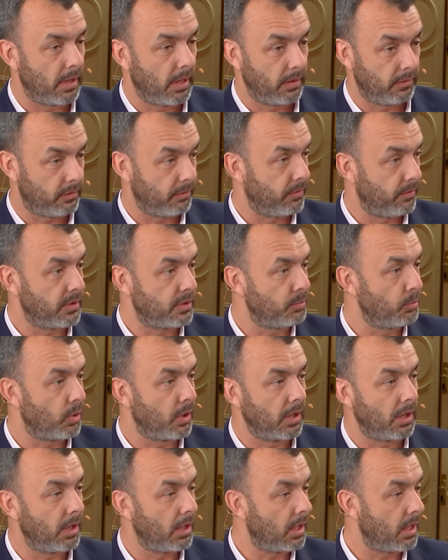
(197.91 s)
as of this
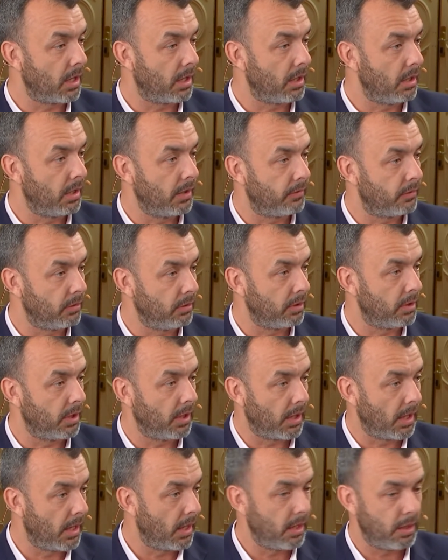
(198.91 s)
morning, a lot of clients were
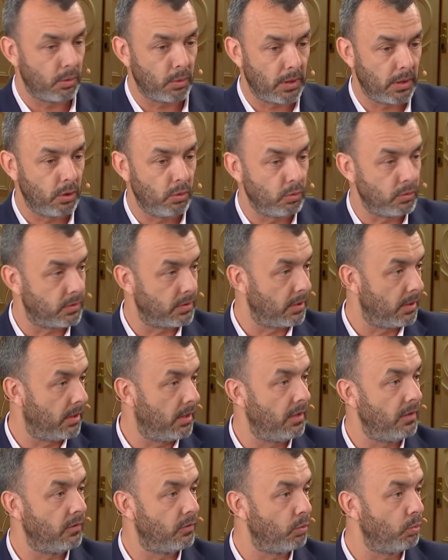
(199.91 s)
looking at how do I use
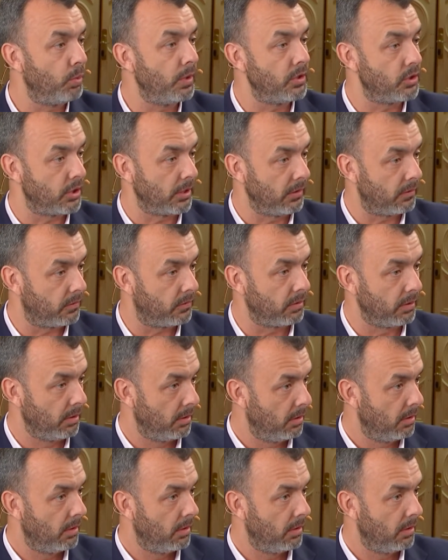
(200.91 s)
these widgets